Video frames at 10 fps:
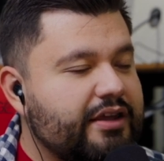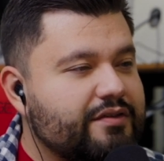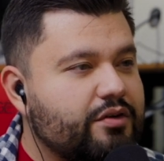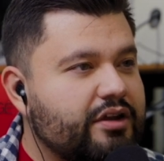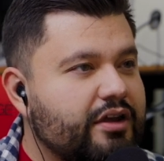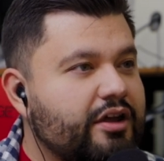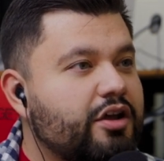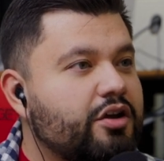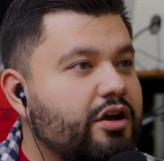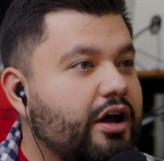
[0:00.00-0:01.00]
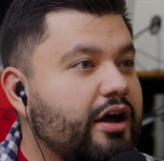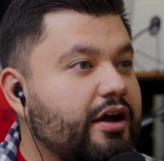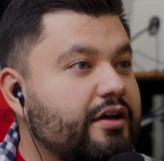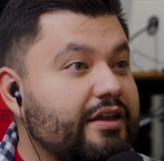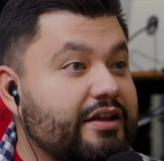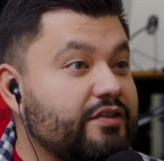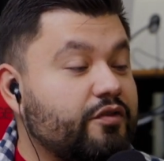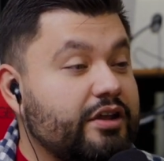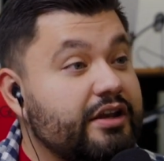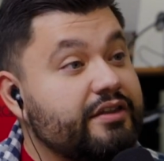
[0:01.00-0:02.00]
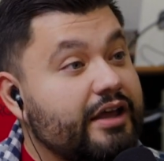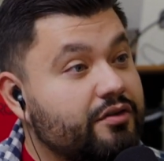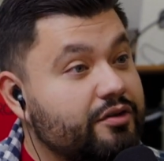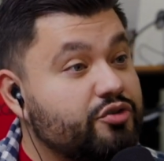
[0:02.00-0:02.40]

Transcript: is going to, that is hitting the algorithm.